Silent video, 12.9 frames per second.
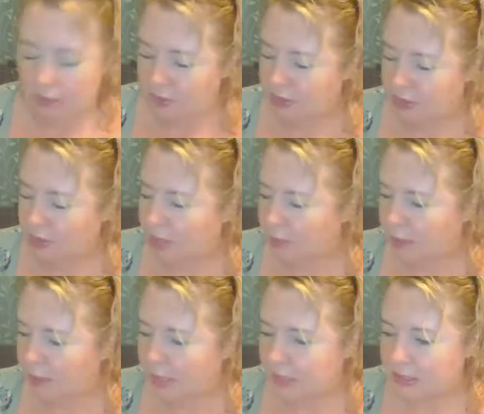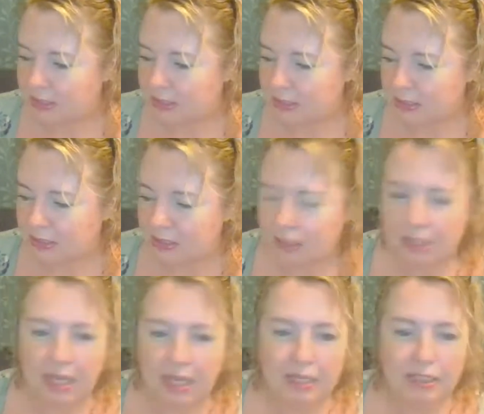the psychopaths and
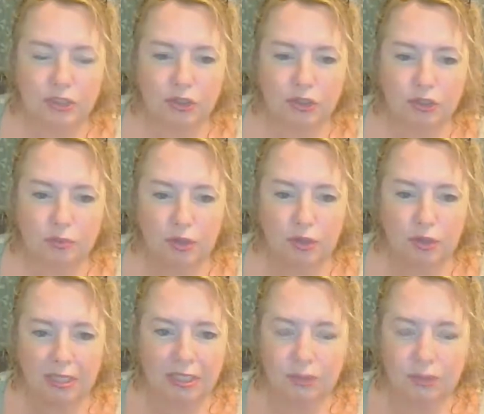the antisocial personality